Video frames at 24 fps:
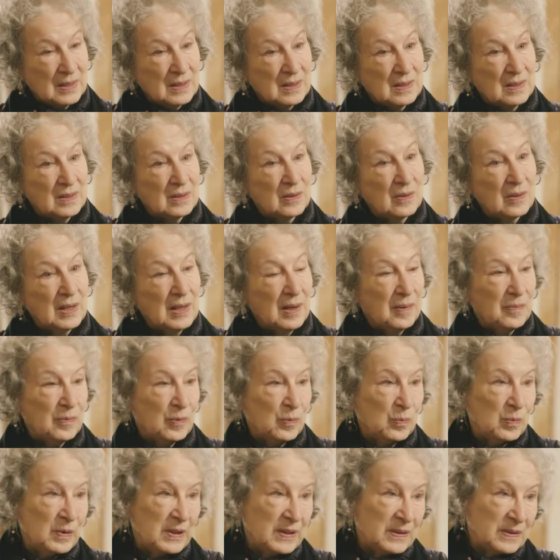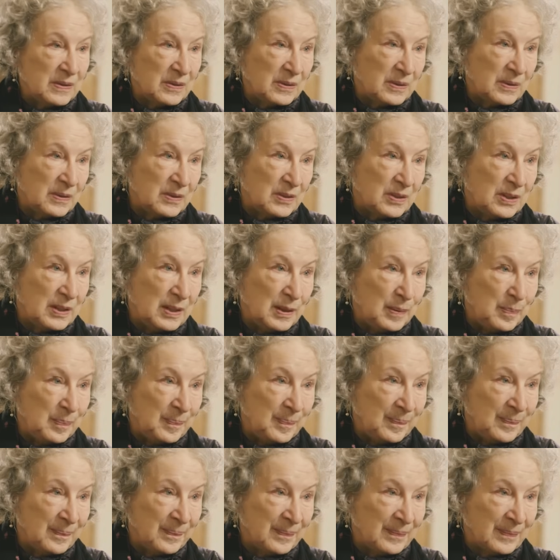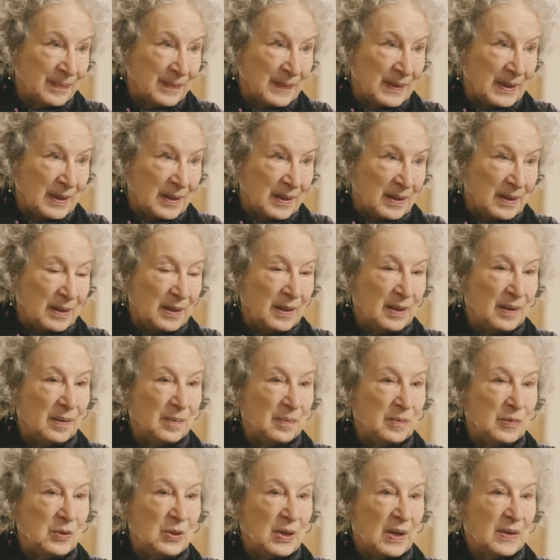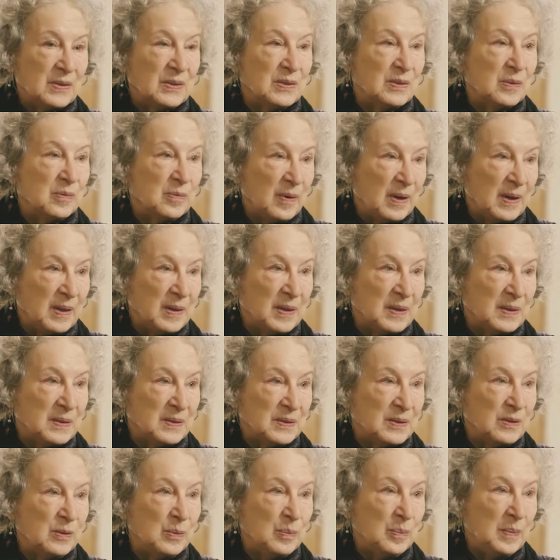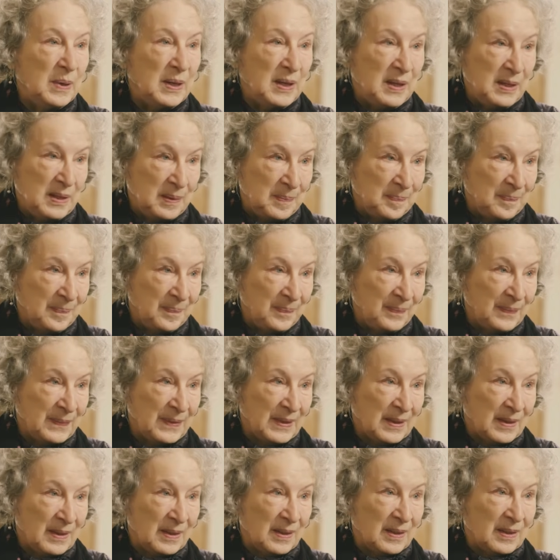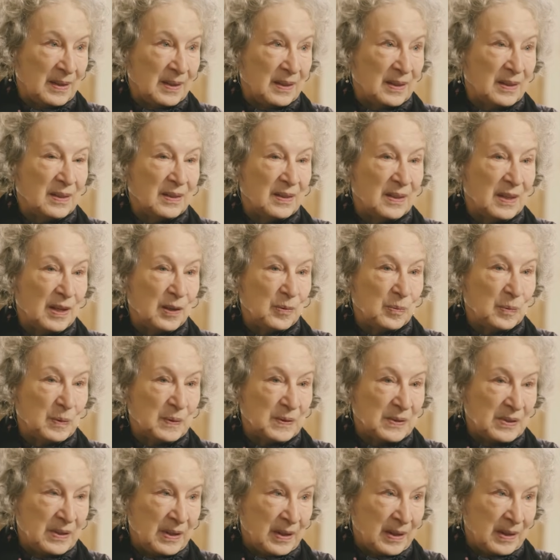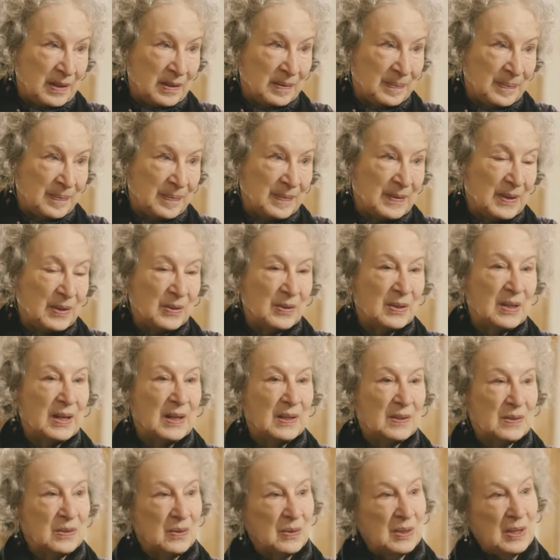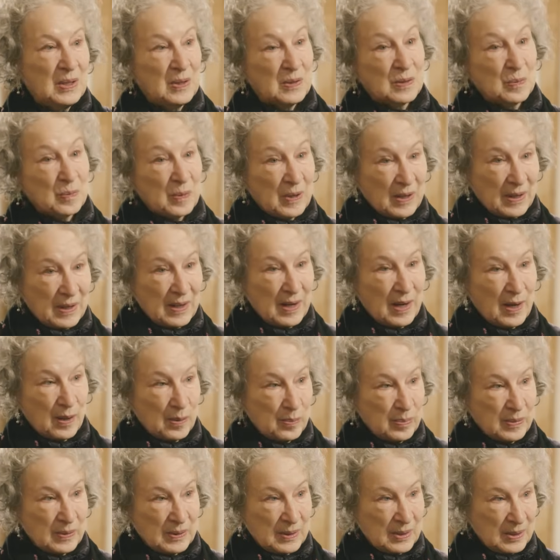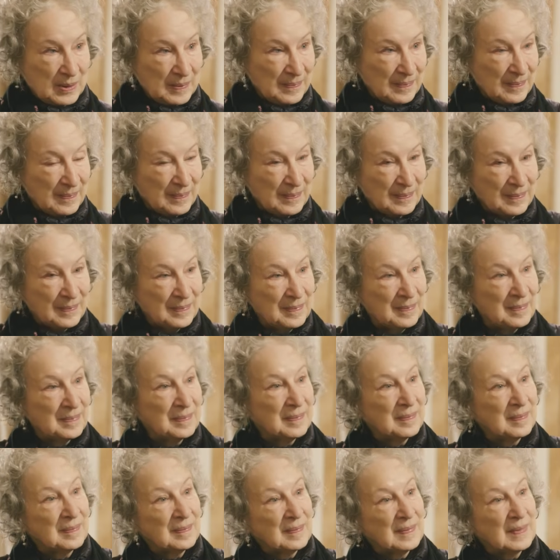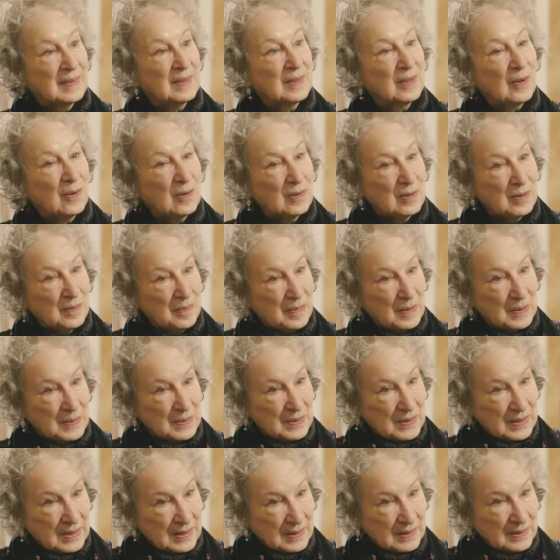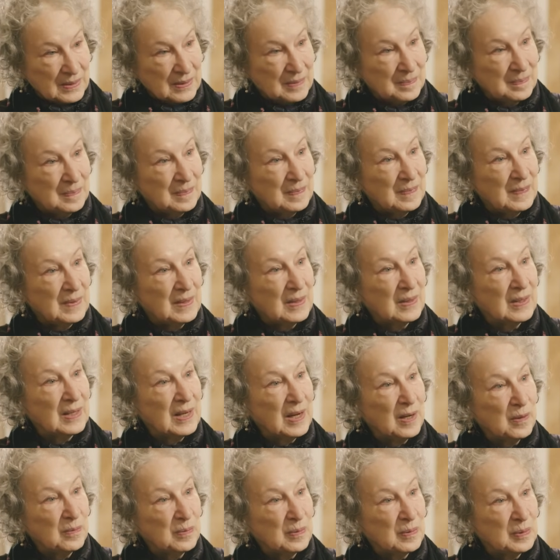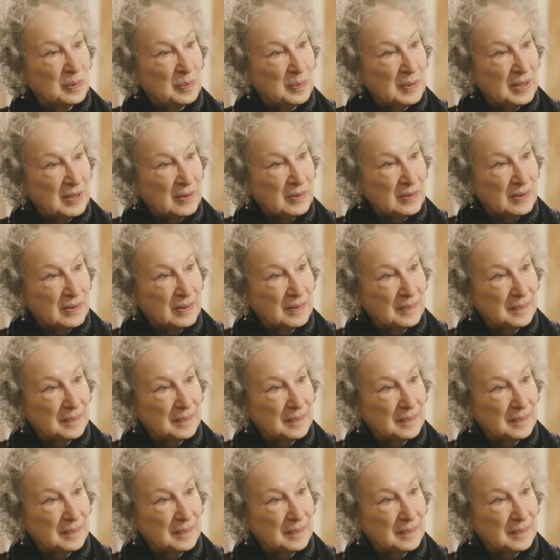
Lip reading: So they have a research team. Justify this to me. They will say, okay, so here's where it happened. All of those things they're careful about.